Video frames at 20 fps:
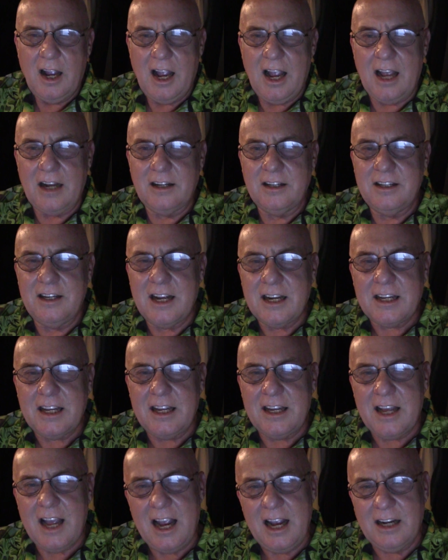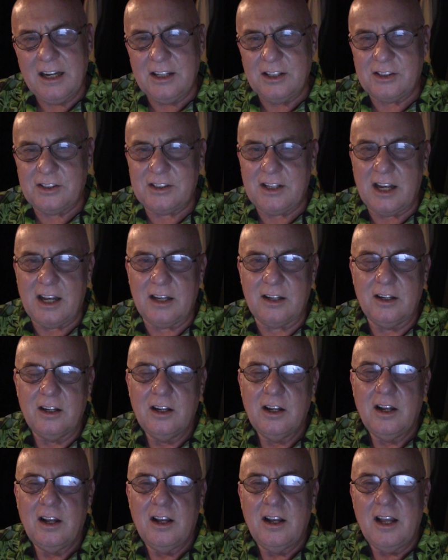And Nikki Haley said
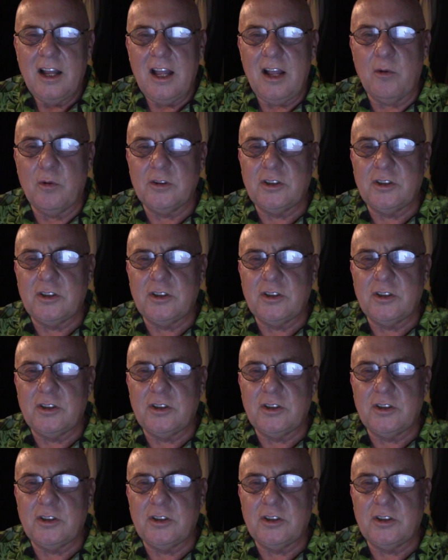it